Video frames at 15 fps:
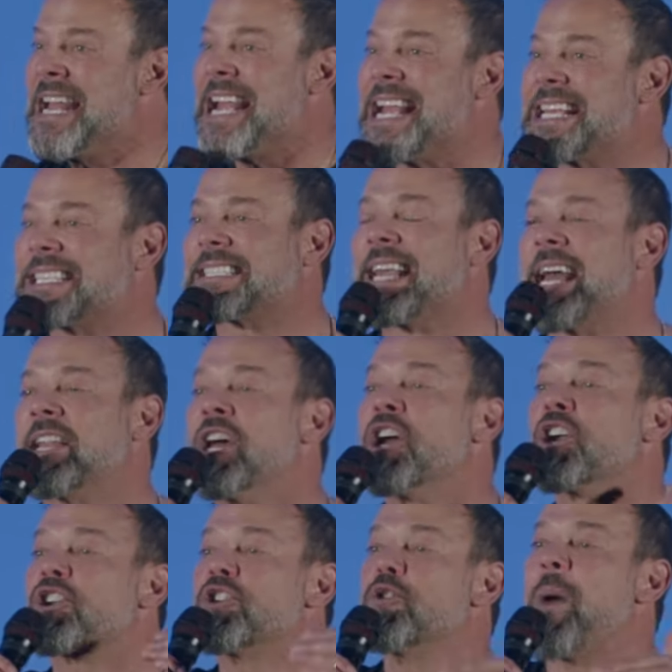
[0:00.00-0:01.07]
He said,
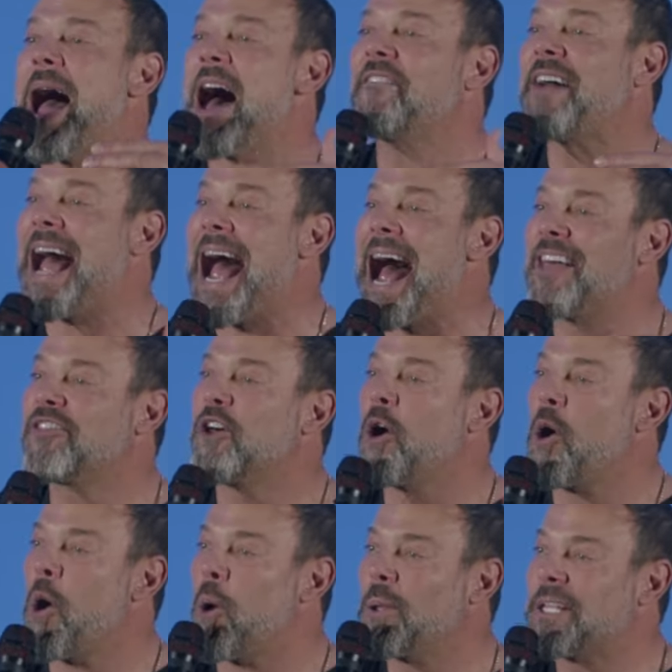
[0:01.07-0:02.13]
You have had the
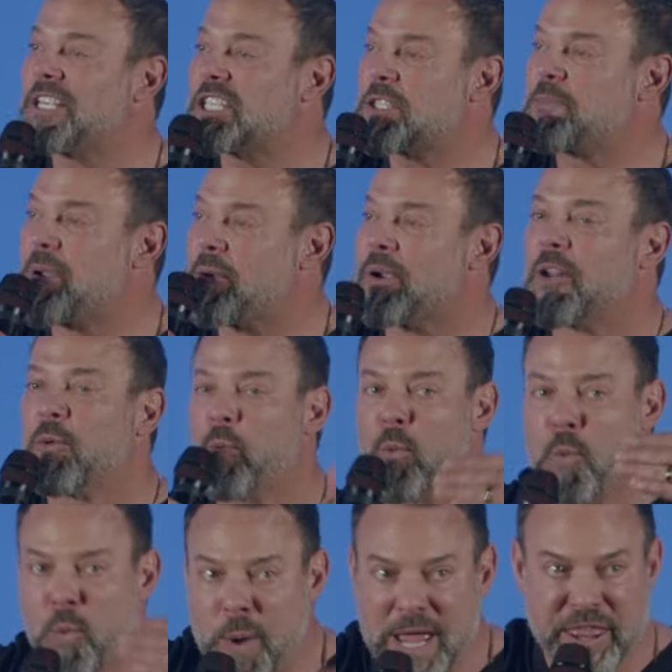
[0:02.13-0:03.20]
Holy Spirit
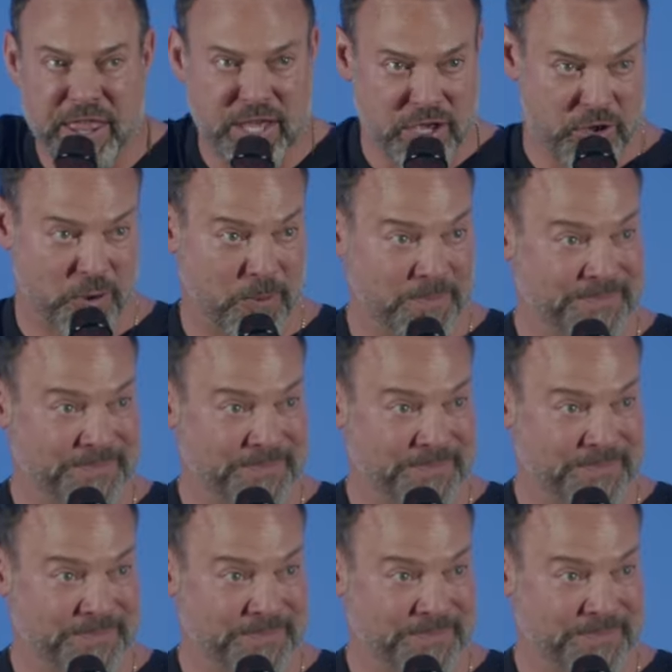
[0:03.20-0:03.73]
with you.